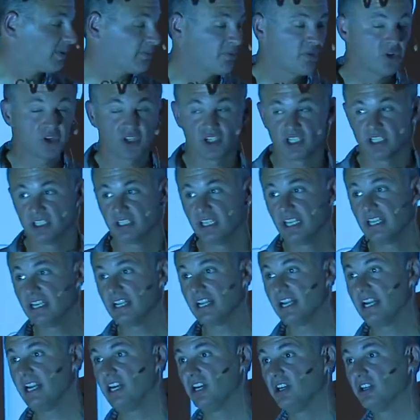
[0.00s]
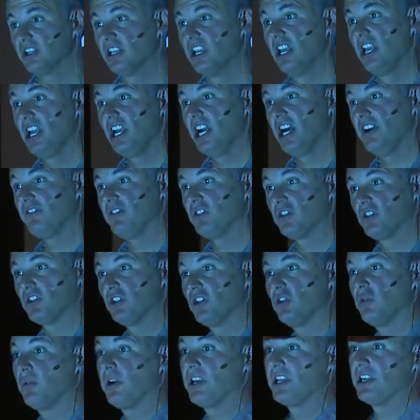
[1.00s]
going to be pushing data out of there's
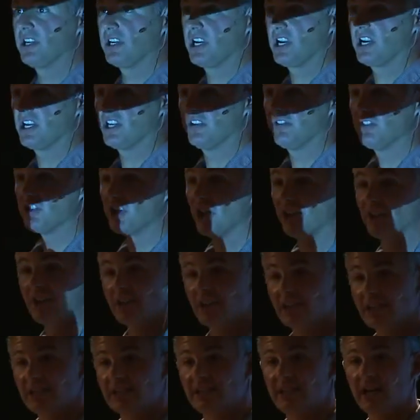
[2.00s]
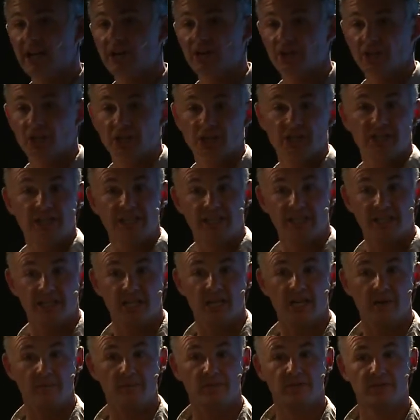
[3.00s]
no way to kind of shut things down and to clean it
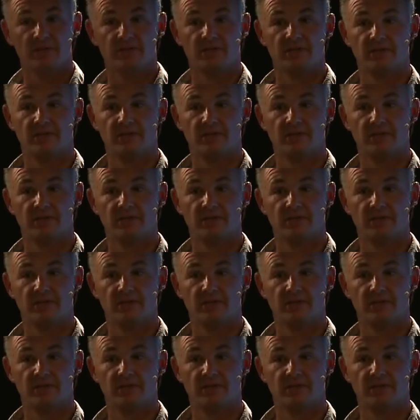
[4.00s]
up.